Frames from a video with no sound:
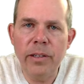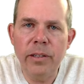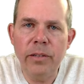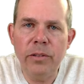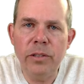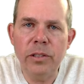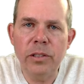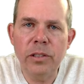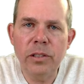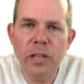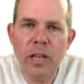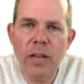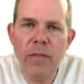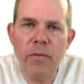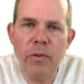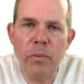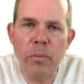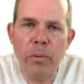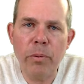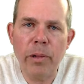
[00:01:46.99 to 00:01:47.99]
You just
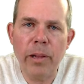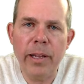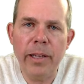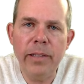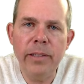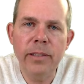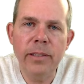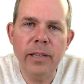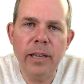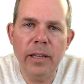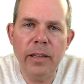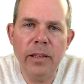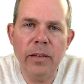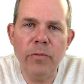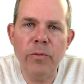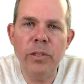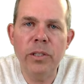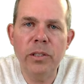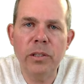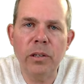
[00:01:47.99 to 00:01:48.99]
save your place and
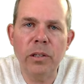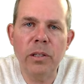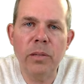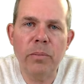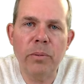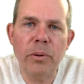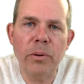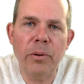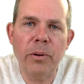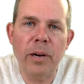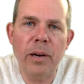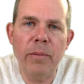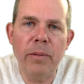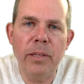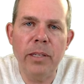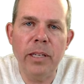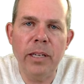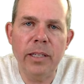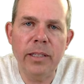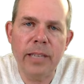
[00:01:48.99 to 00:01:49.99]
then restart the program in the